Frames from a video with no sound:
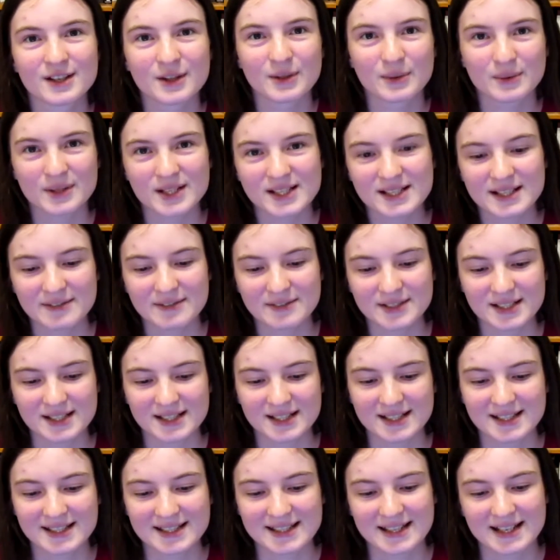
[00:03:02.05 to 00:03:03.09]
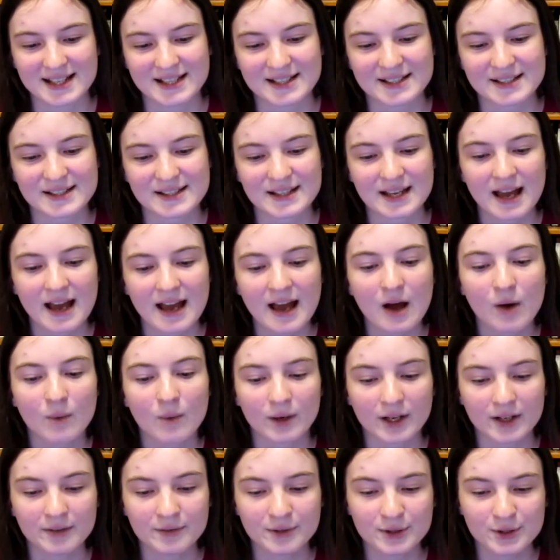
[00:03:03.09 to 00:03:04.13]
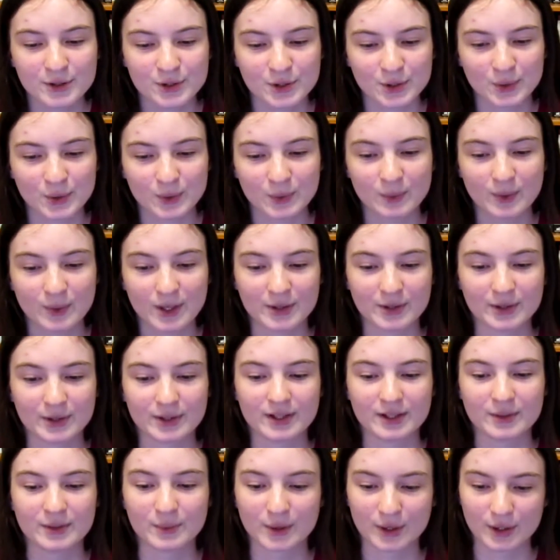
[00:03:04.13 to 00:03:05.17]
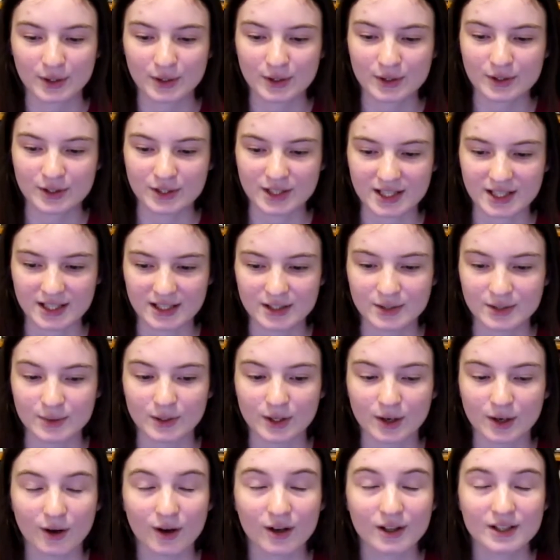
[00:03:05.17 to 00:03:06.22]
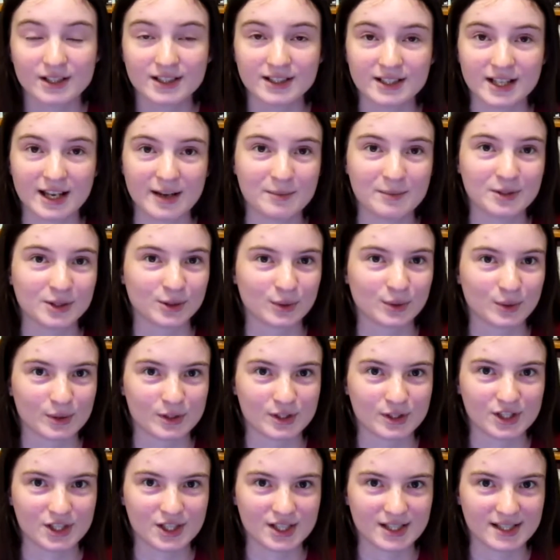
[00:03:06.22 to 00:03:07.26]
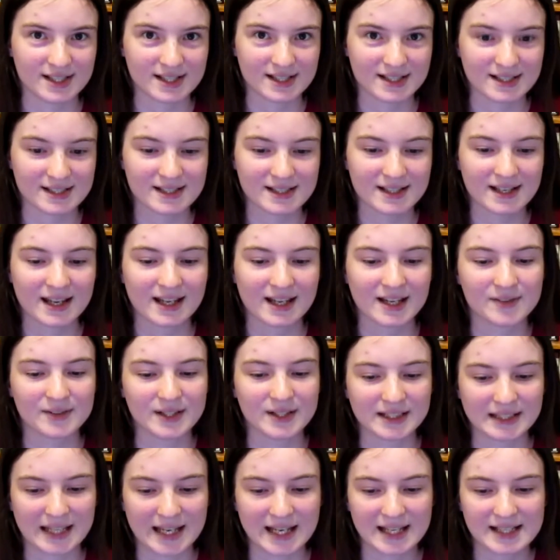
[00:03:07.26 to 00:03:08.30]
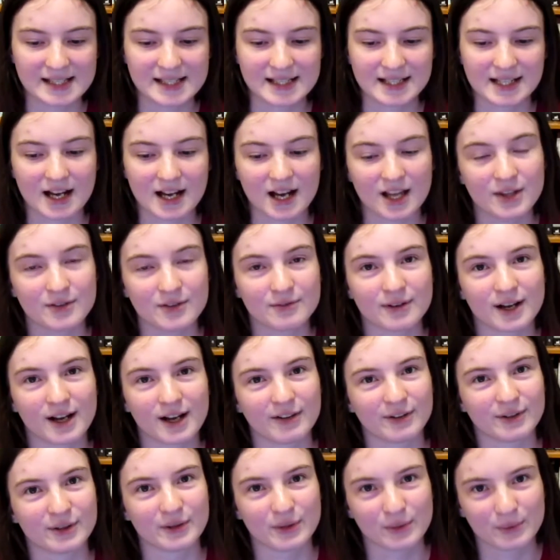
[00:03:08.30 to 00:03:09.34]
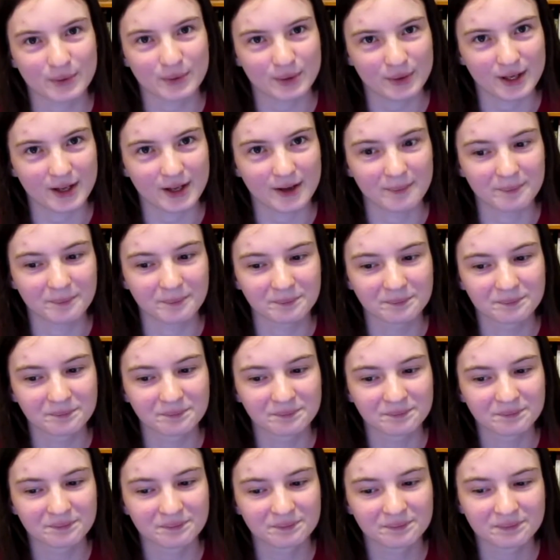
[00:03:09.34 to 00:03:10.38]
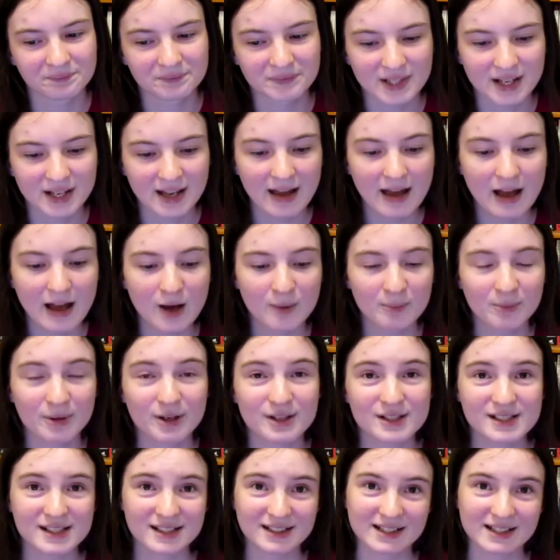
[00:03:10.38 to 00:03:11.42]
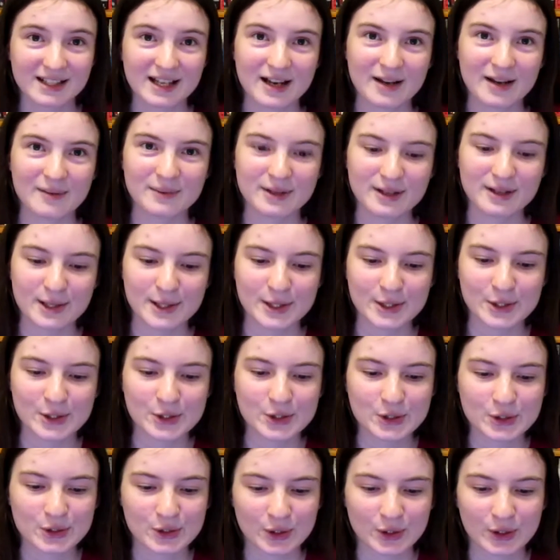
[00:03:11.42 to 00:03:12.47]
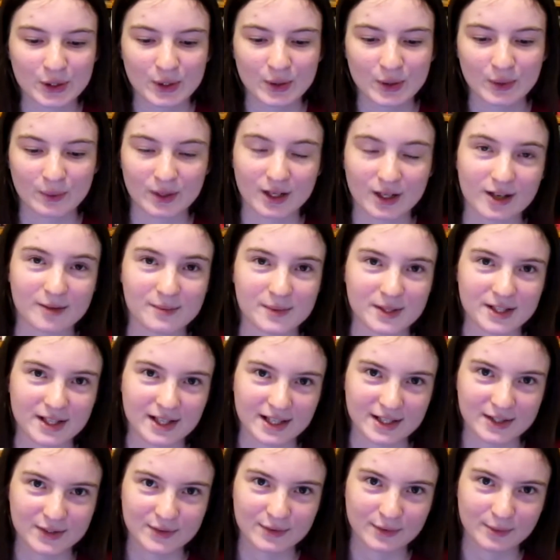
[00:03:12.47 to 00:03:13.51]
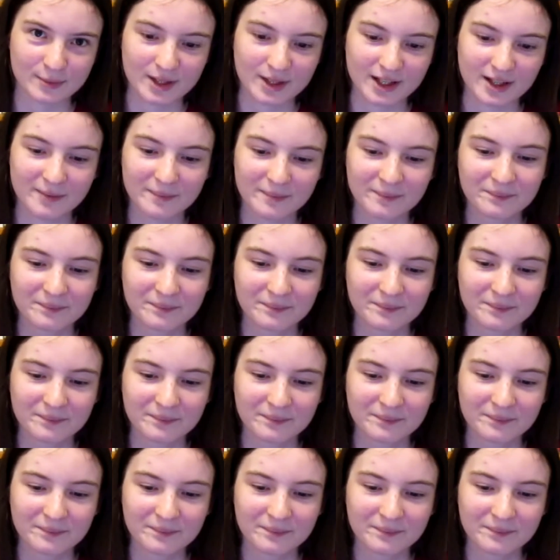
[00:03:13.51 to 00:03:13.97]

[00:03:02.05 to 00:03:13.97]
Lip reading: 3:17 says, whatever you do, whether in word or deed, do it all in the name of the Lord Jesus, giving thanks to God the Father through him. Personally, I'm not sure what comes next for me.